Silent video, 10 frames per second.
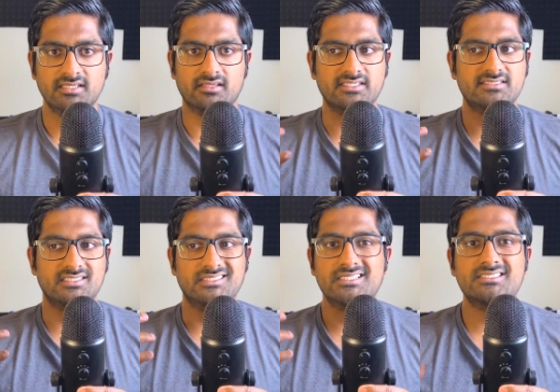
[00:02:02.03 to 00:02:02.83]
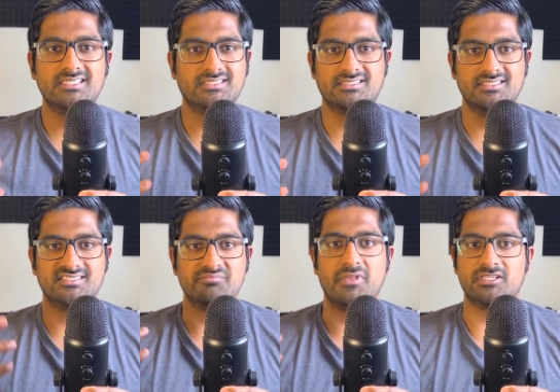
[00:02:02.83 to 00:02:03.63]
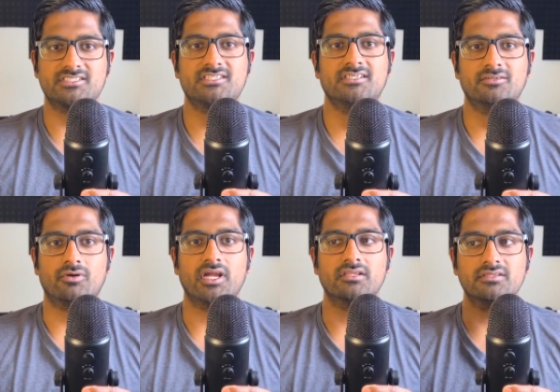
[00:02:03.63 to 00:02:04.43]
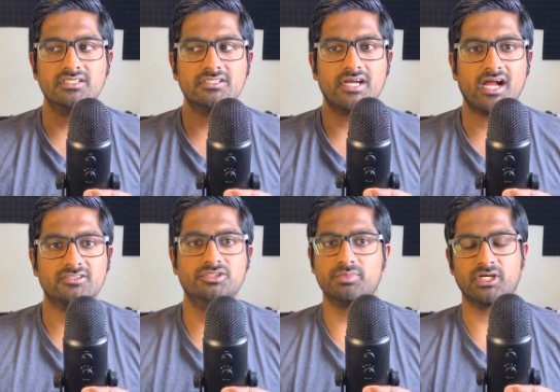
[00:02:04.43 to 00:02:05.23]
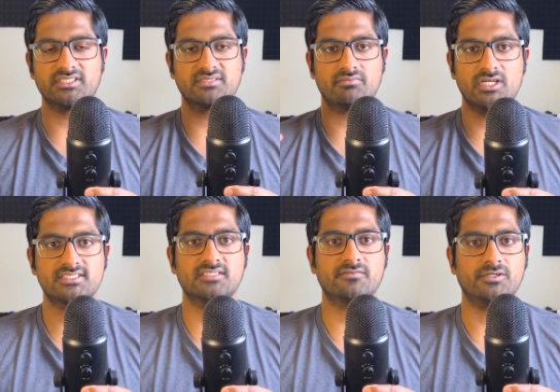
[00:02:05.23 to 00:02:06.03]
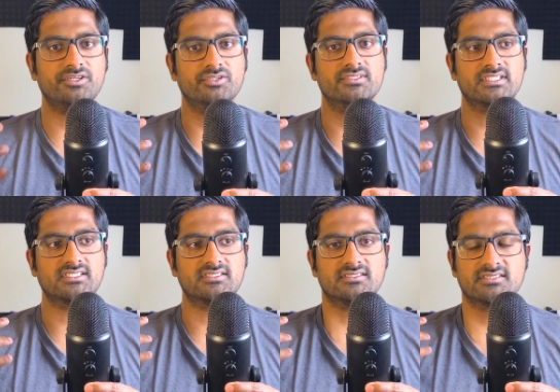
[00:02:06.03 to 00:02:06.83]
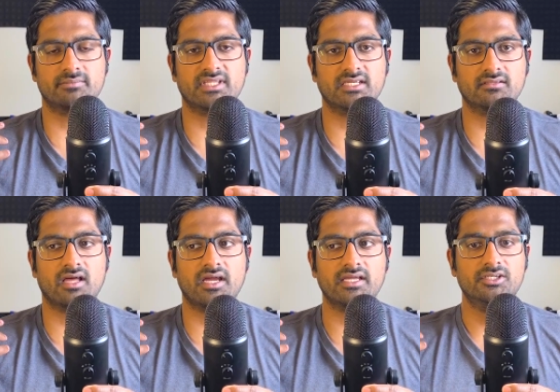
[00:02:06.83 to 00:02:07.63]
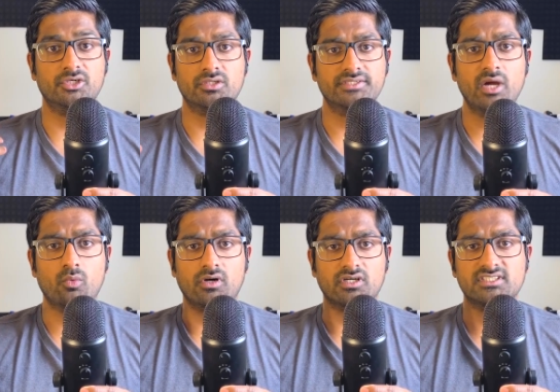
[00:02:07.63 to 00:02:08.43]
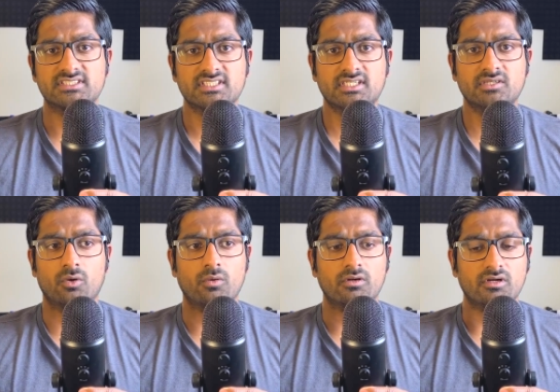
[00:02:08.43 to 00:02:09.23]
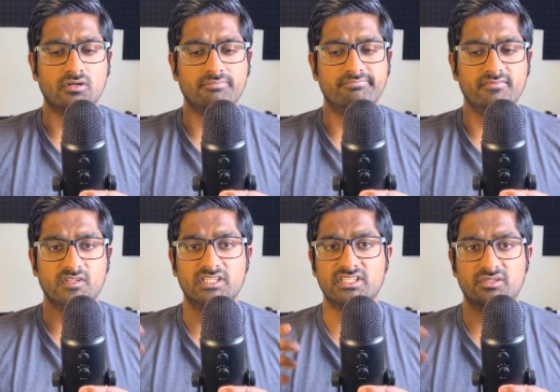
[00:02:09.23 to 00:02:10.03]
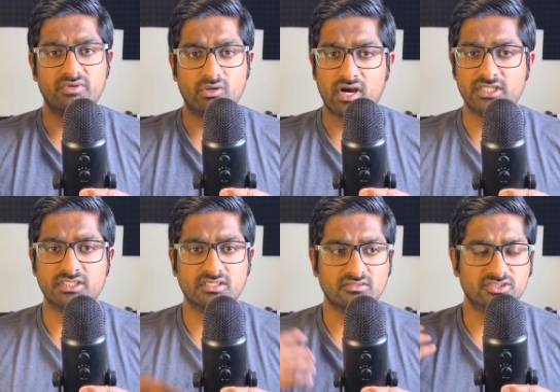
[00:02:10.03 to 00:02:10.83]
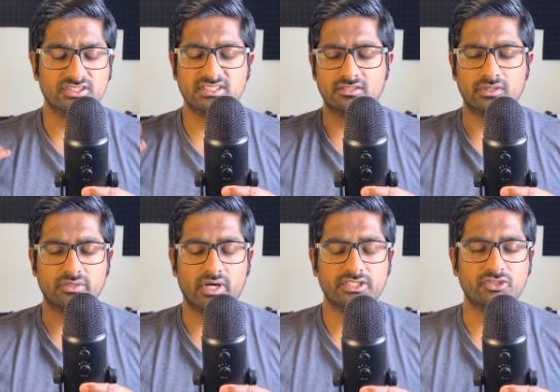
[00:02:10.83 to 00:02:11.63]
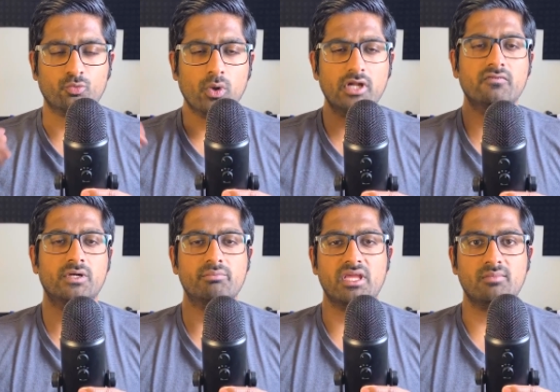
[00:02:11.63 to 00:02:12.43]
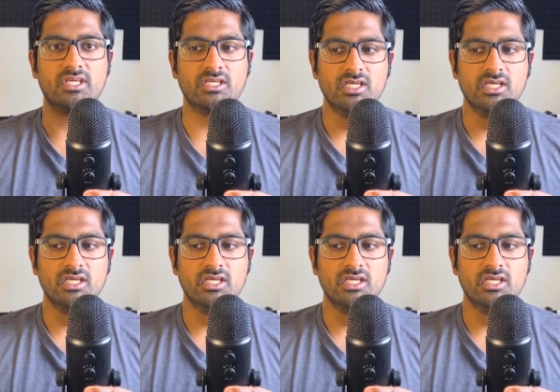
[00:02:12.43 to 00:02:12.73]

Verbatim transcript: Like statistics is a must, right? Linear algebra is a must if you're using something like neural networks or linear regression, logistic regression, whatever it may be.